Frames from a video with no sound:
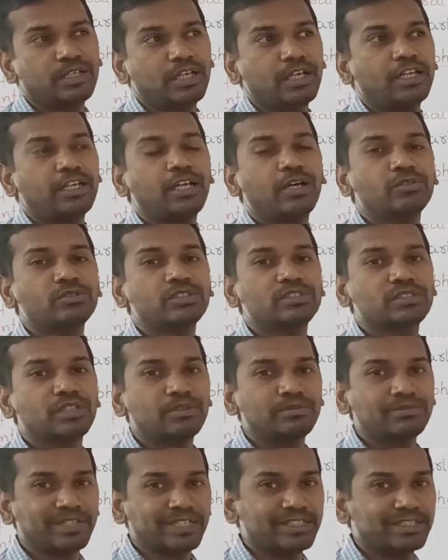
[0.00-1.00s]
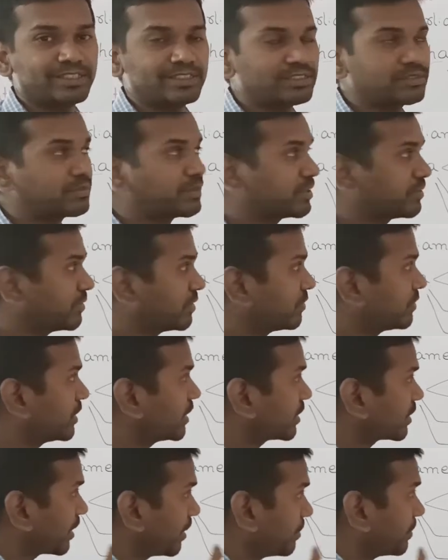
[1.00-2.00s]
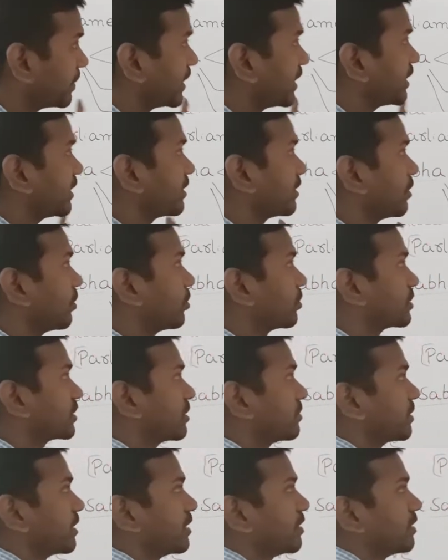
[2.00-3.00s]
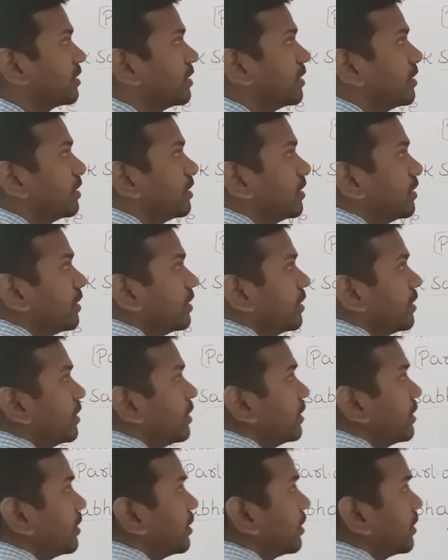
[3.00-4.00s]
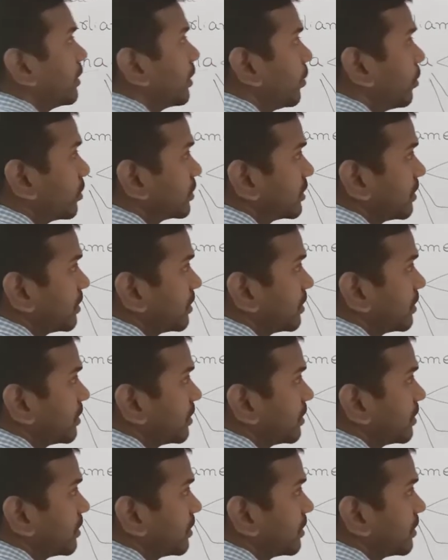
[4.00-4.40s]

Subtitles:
and houses of elders. But when we are comparing Lok Sabha, the Lok